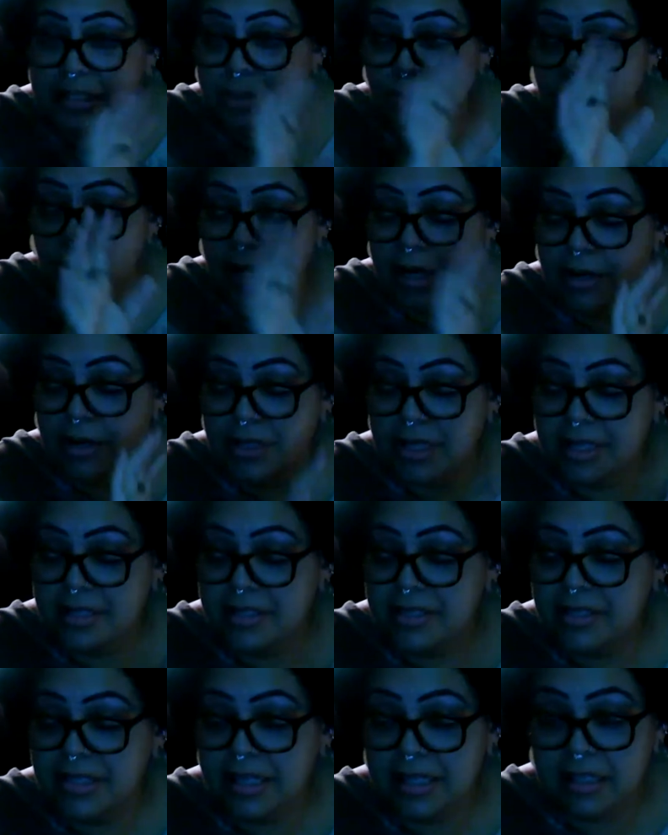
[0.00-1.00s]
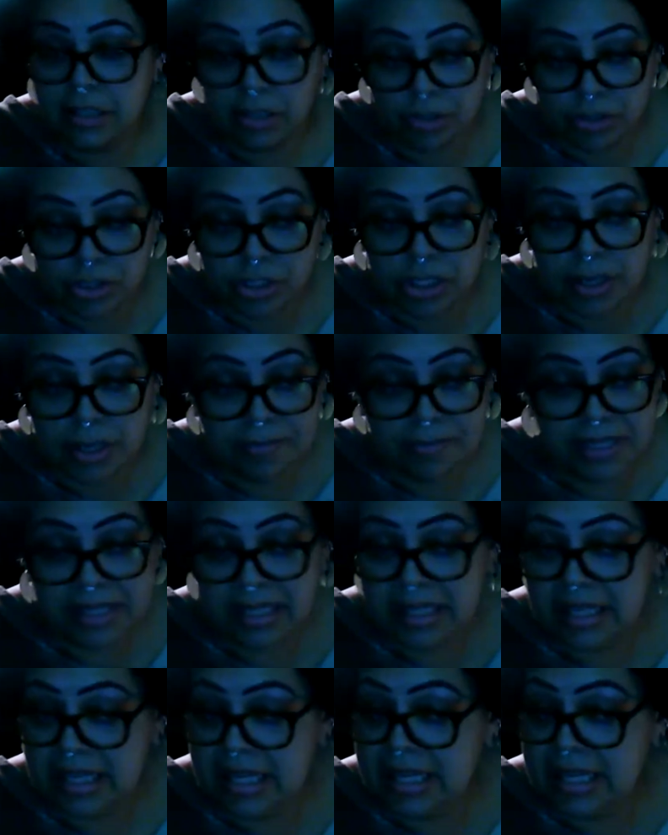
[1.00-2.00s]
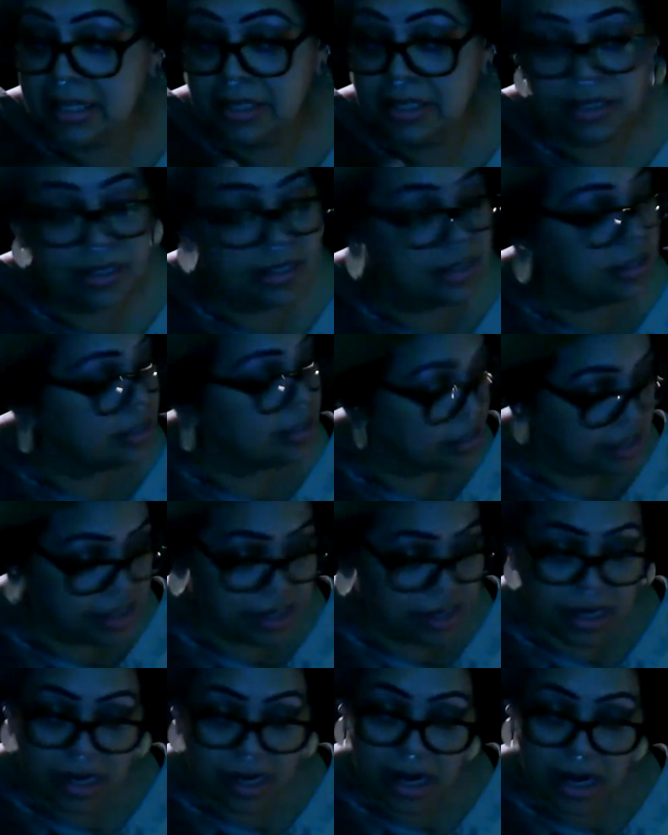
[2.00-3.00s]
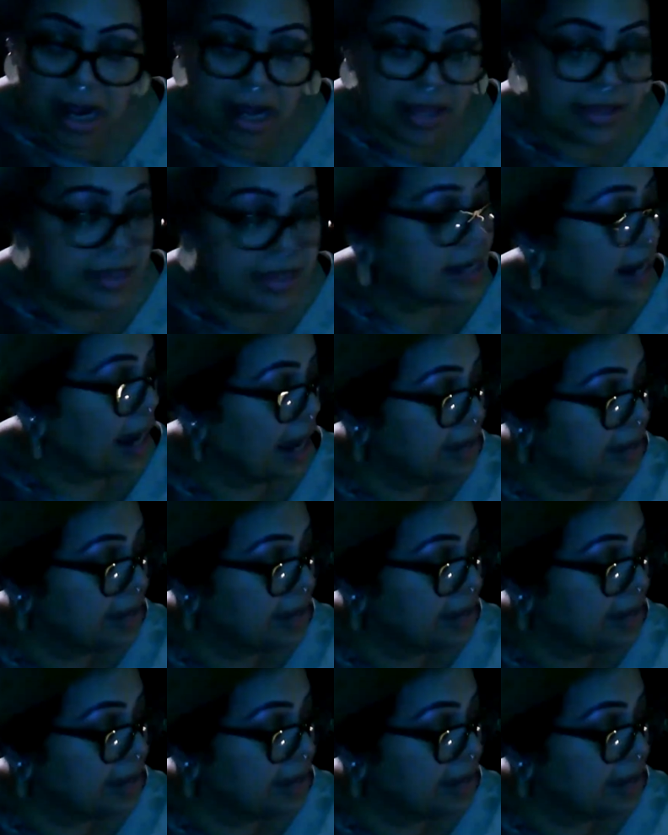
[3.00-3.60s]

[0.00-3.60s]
awareness that there's something here that I